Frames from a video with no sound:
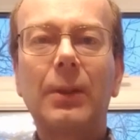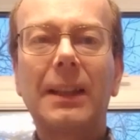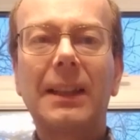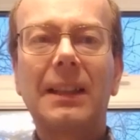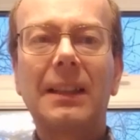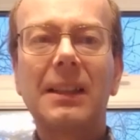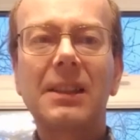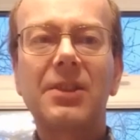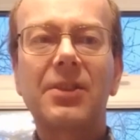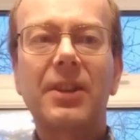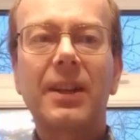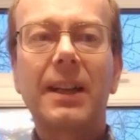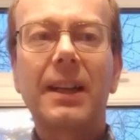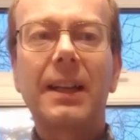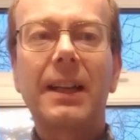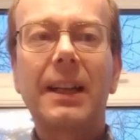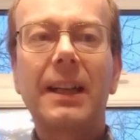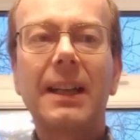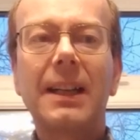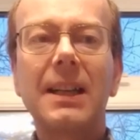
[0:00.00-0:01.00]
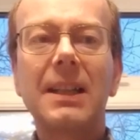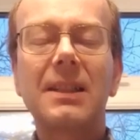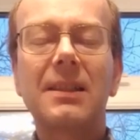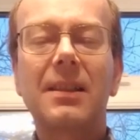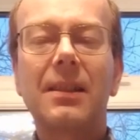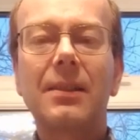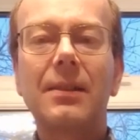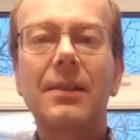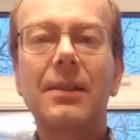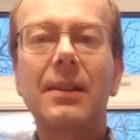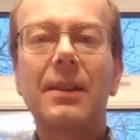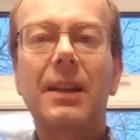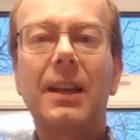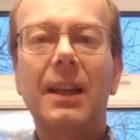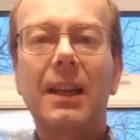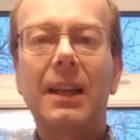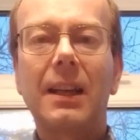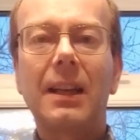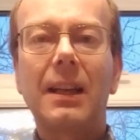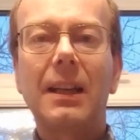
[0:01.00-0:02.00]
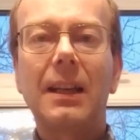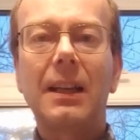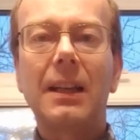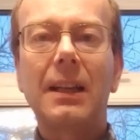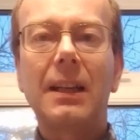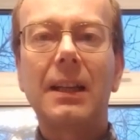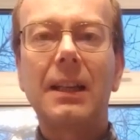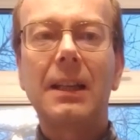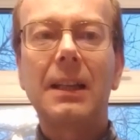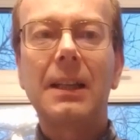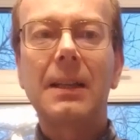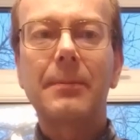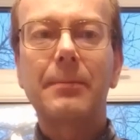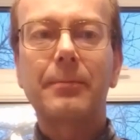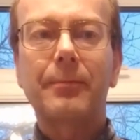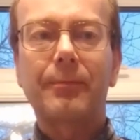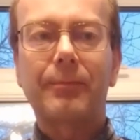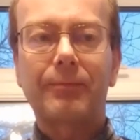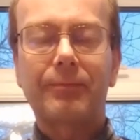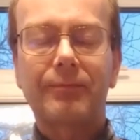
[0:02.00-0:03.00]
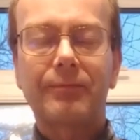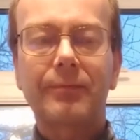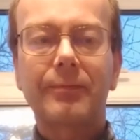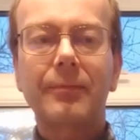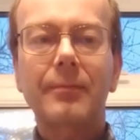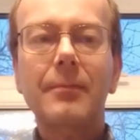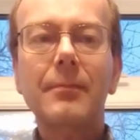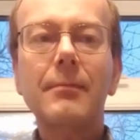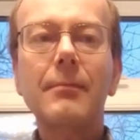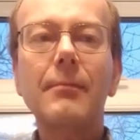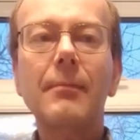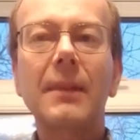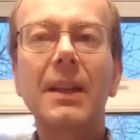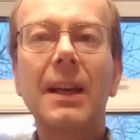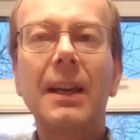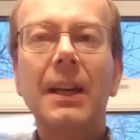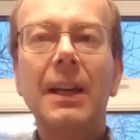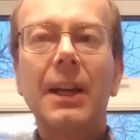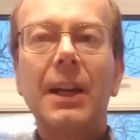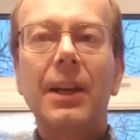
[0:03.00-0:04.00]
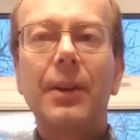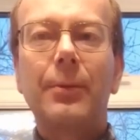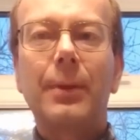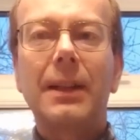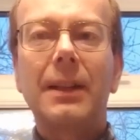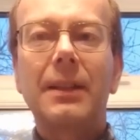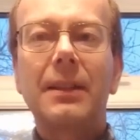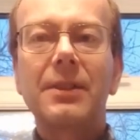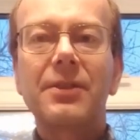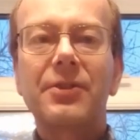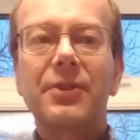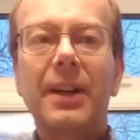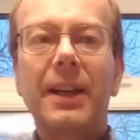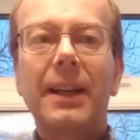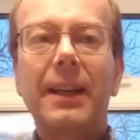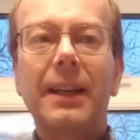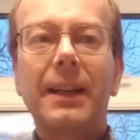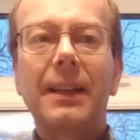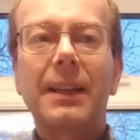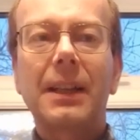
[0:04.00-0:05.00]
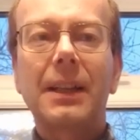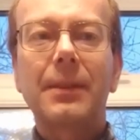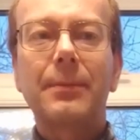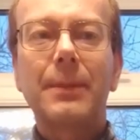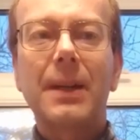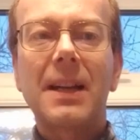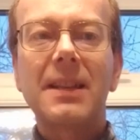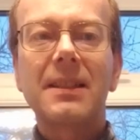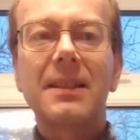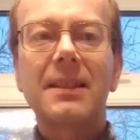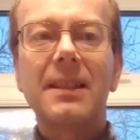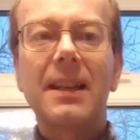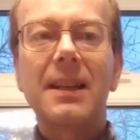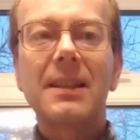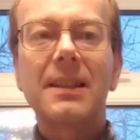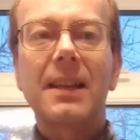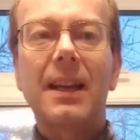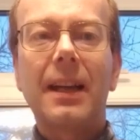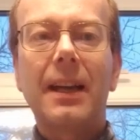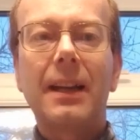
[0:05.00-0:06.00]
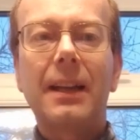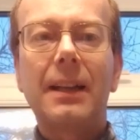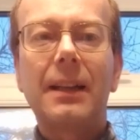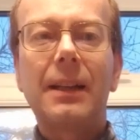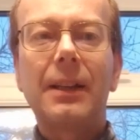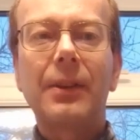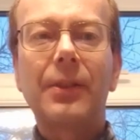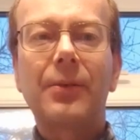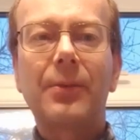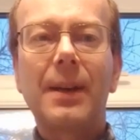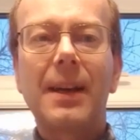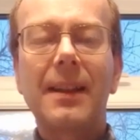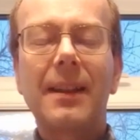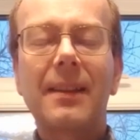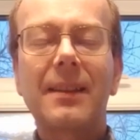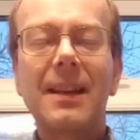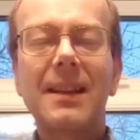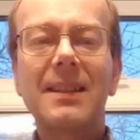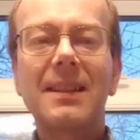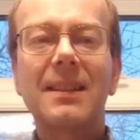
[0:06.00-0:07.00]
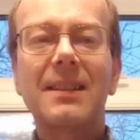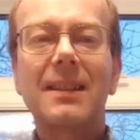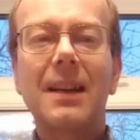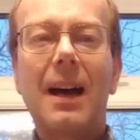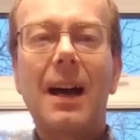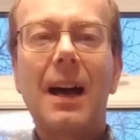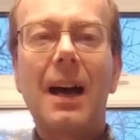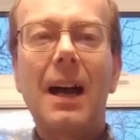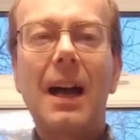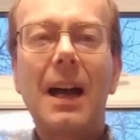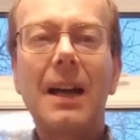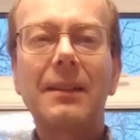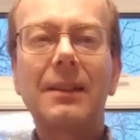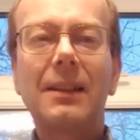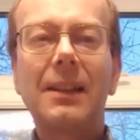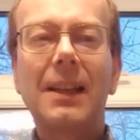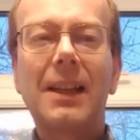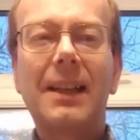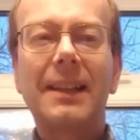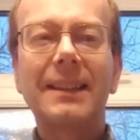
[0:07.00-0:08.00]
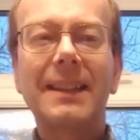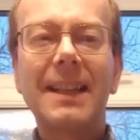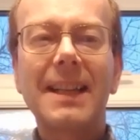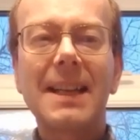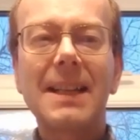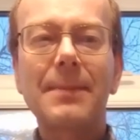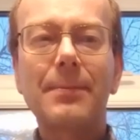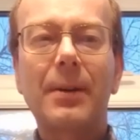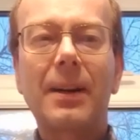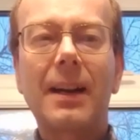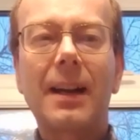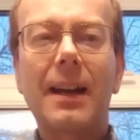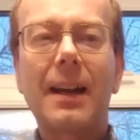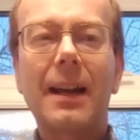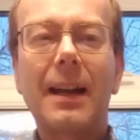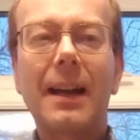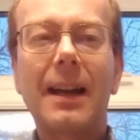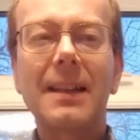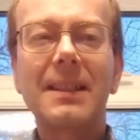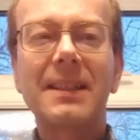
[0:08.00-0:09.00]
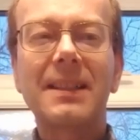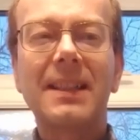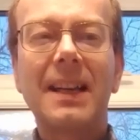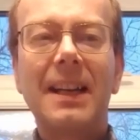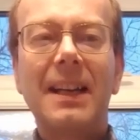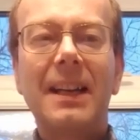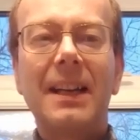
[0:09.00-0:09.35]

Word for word: will drink to thee. We'll drink master's health with the star all on his breast.